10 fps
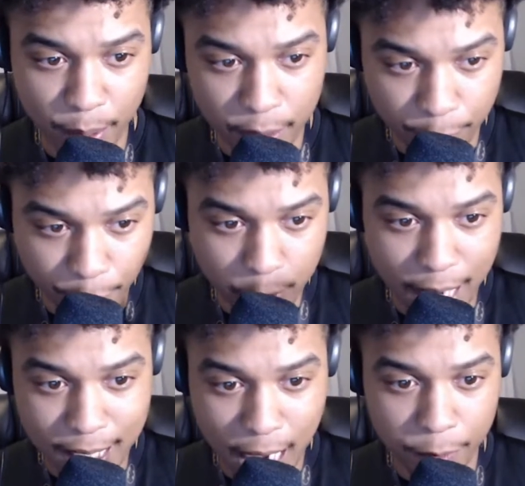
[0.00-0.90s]
But a few
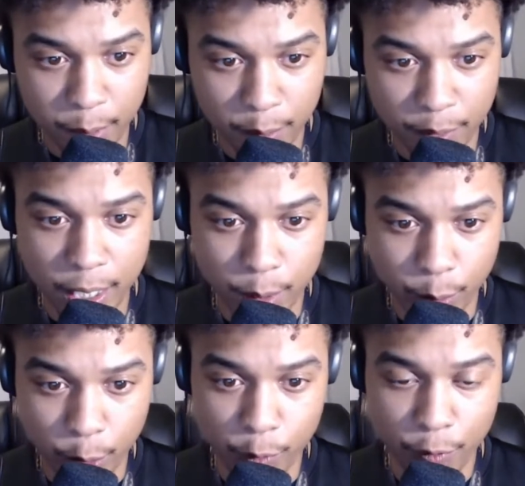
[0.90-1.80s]
days out from the event, it was real,